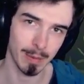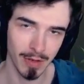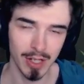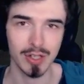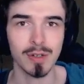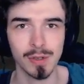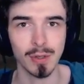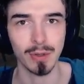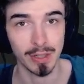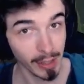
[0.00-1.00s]
ratios
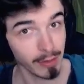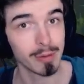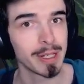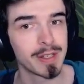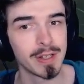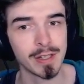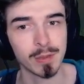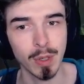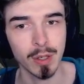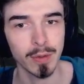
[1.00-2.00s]
on his other abilities
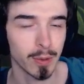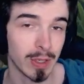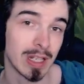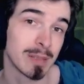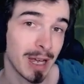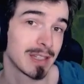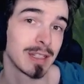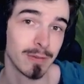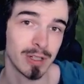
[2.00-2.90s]
as well, including his passive,